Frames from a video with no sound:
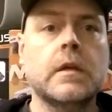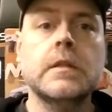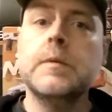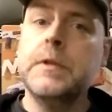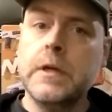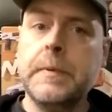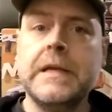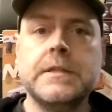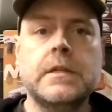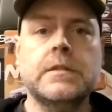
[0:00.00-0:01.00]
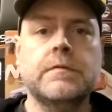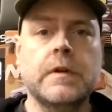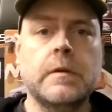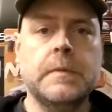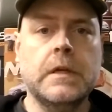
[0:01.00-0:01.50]
Double the capacity is a
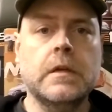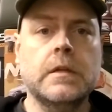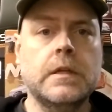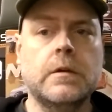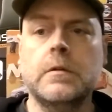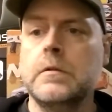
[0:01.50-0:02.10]
very big deal.